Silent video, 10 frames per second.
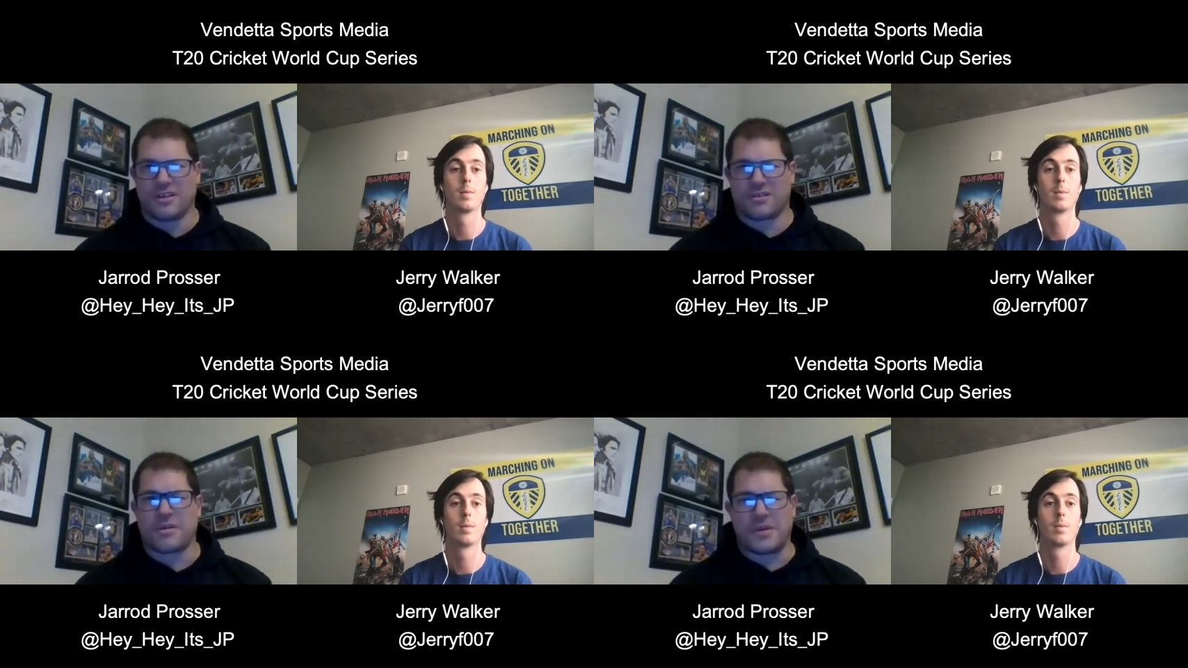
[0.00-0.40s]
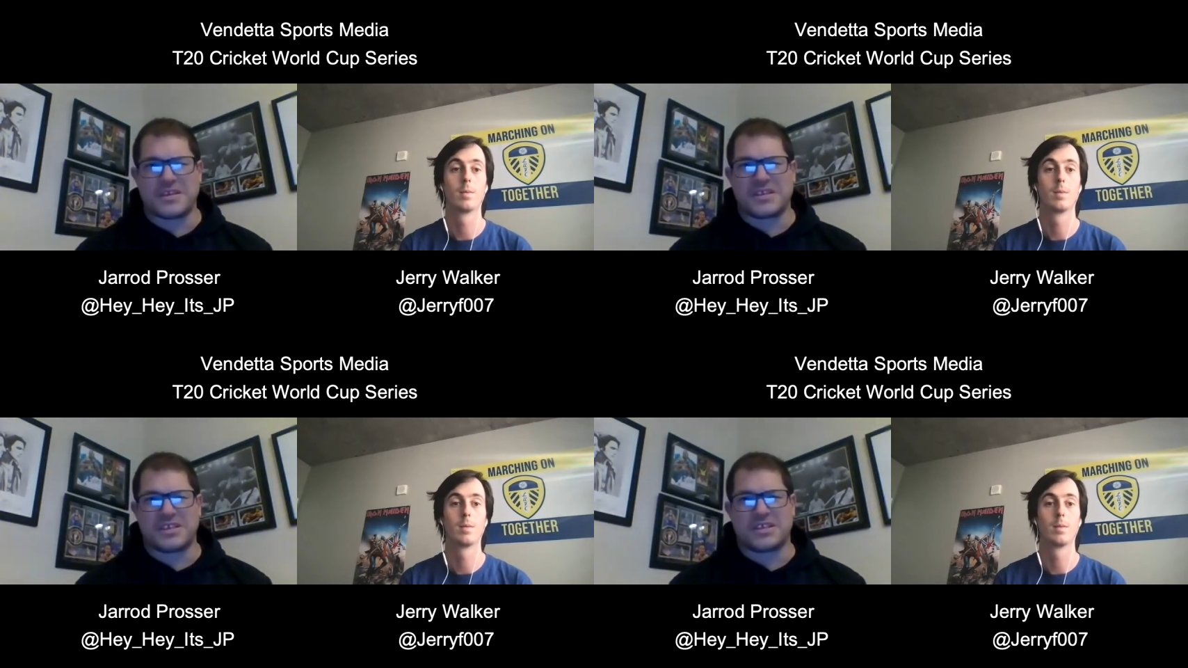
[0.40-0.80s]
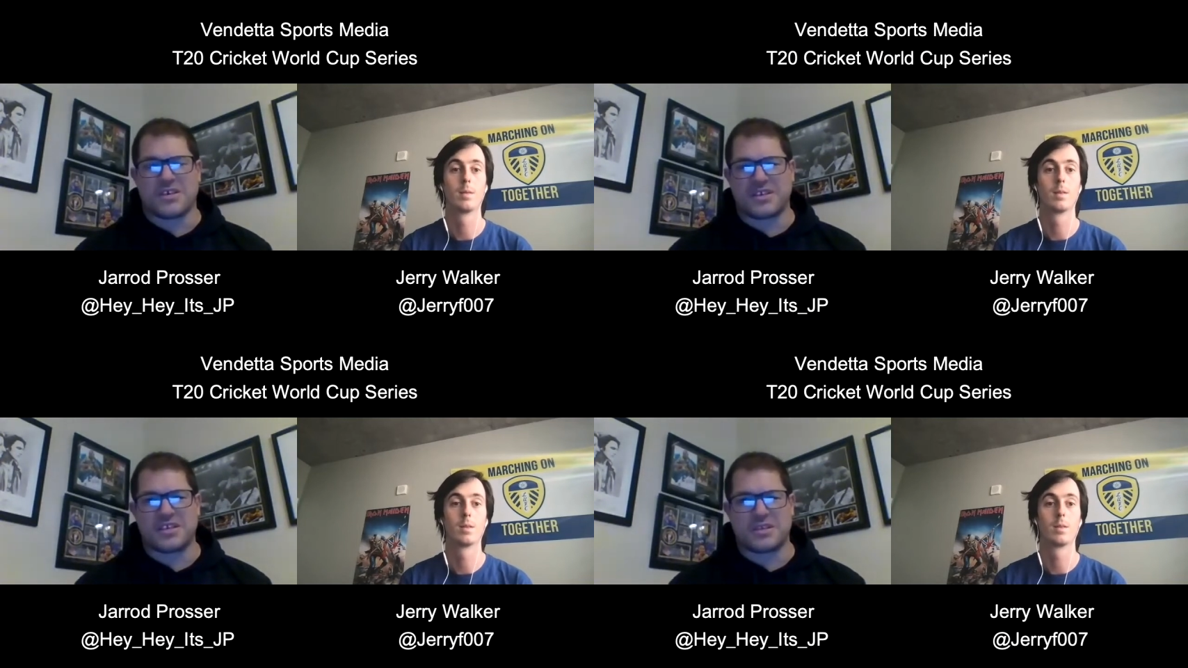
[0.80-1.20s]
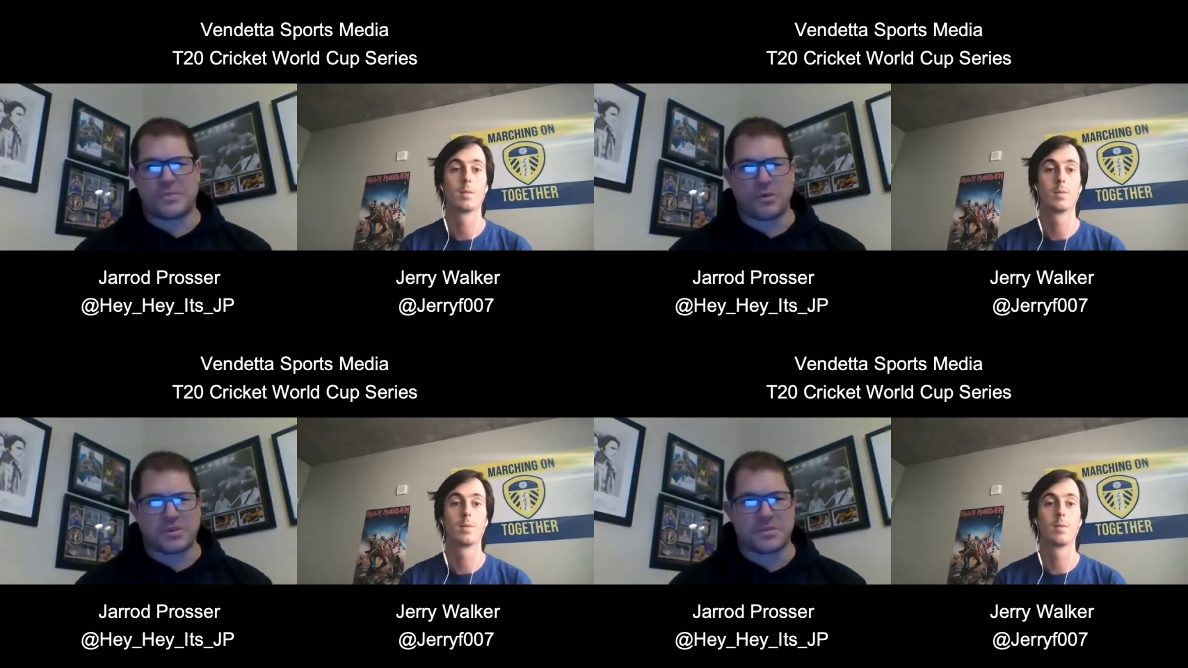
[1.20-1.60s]
Speaker 1: three wickets inside six
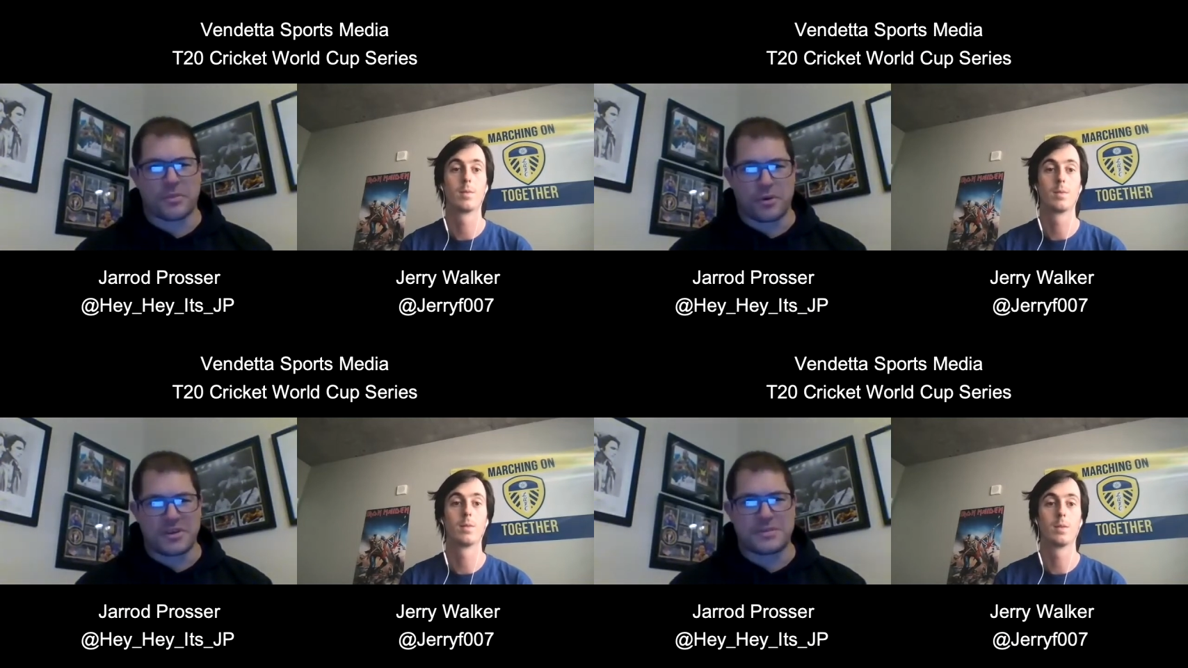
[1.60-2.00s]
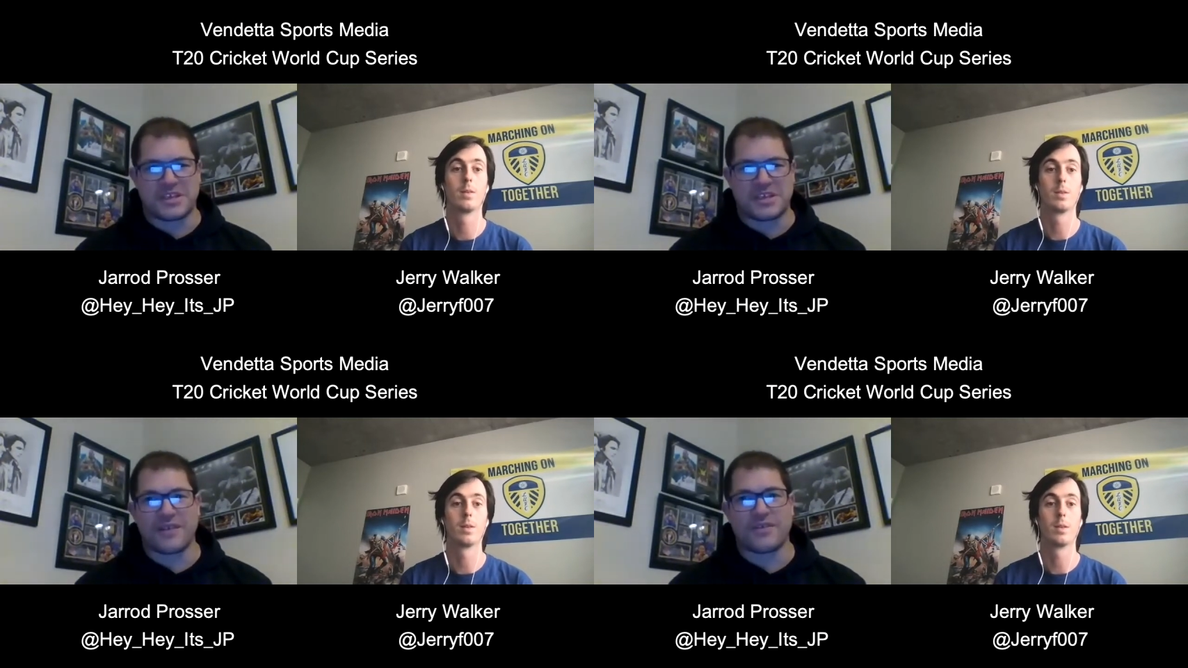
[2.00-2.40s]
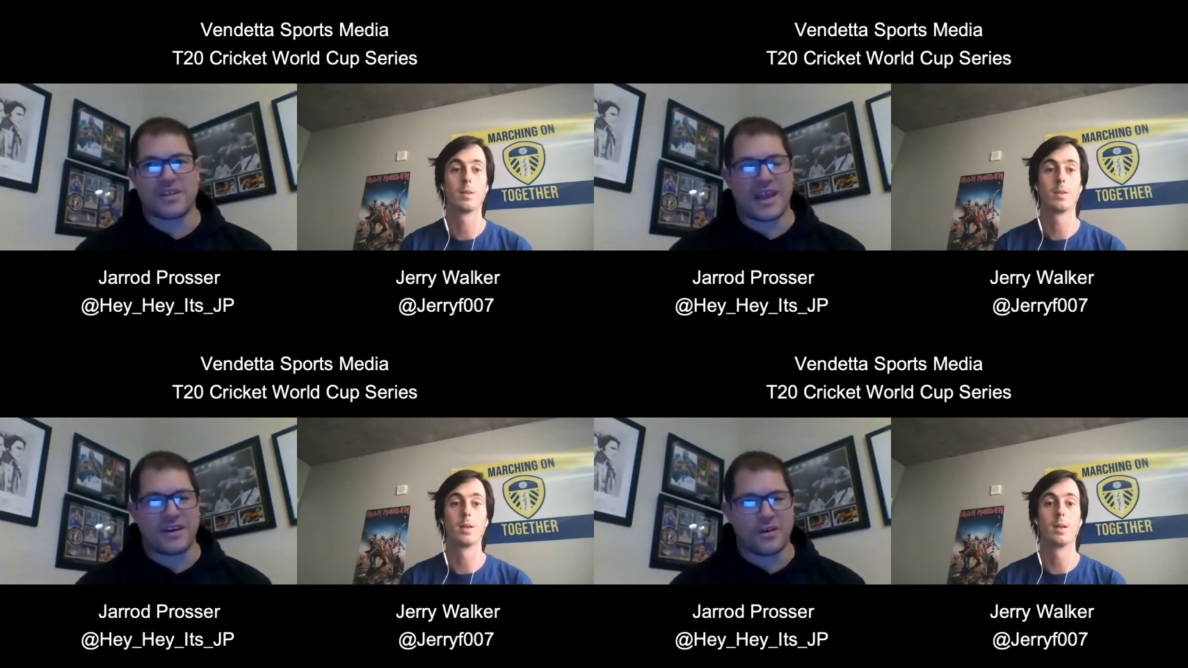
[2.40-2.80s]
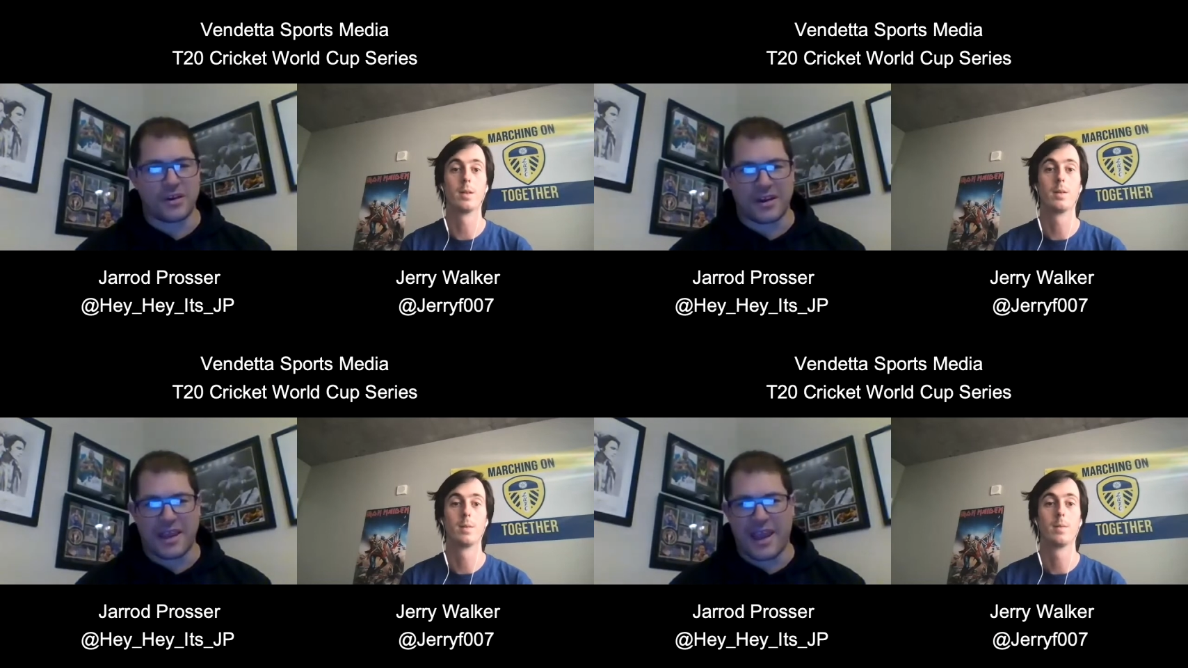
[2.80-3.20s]
balls is a pretty special effort late on
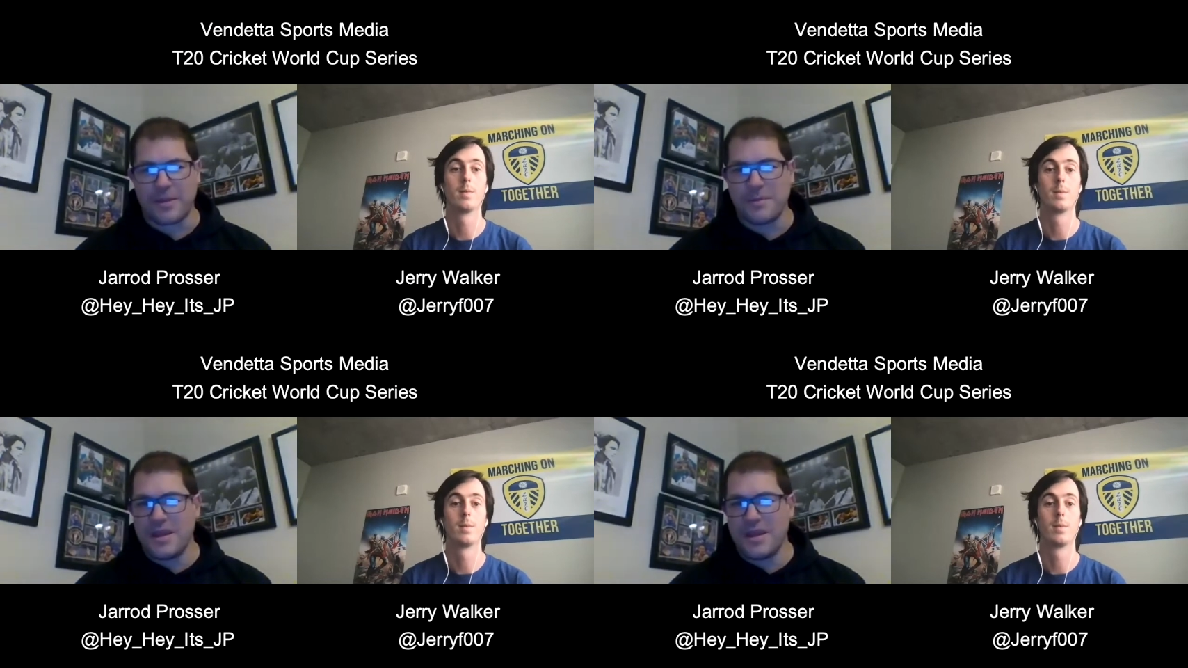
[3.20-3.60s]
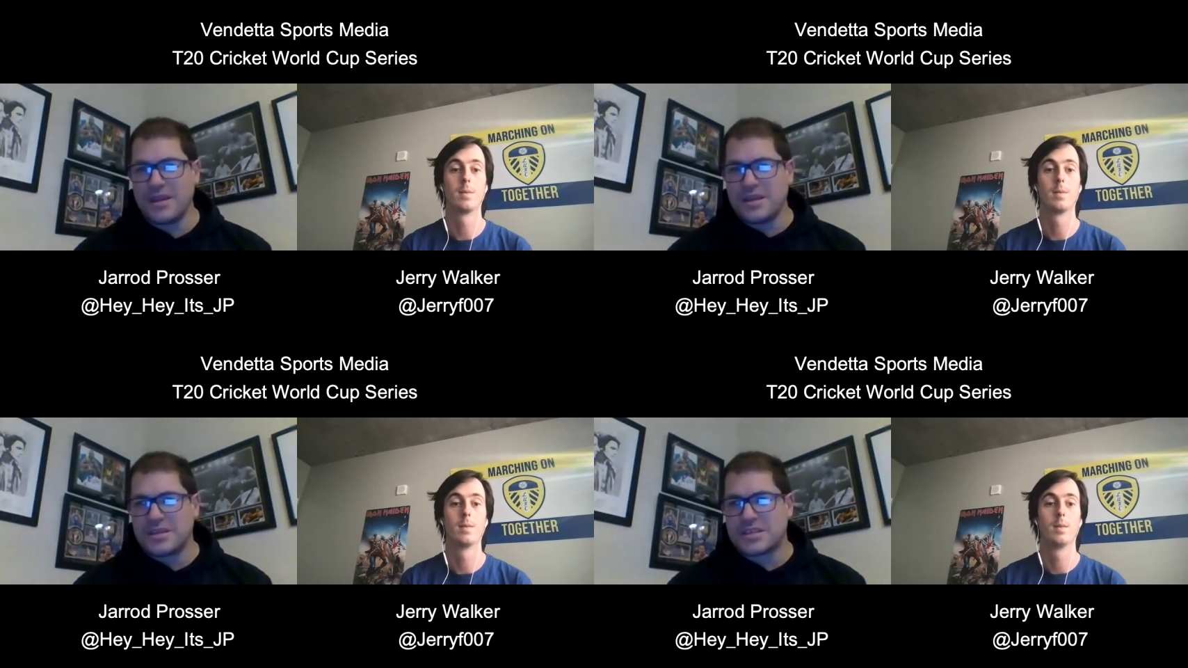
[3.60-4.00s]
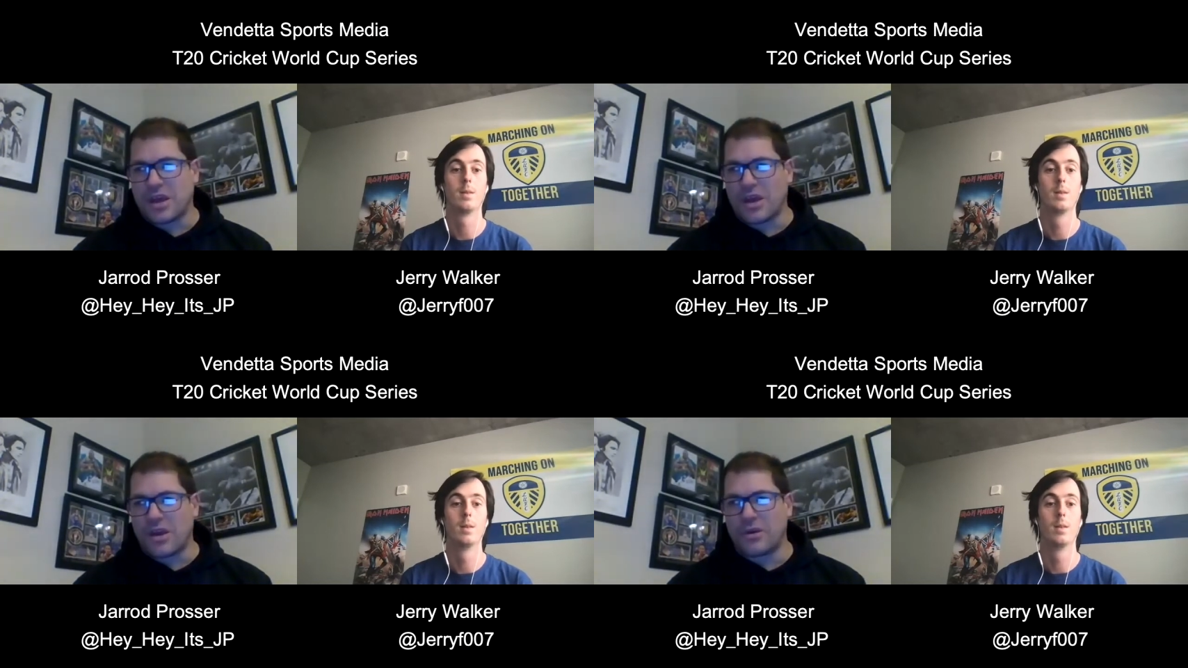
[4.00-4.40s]
in a game. So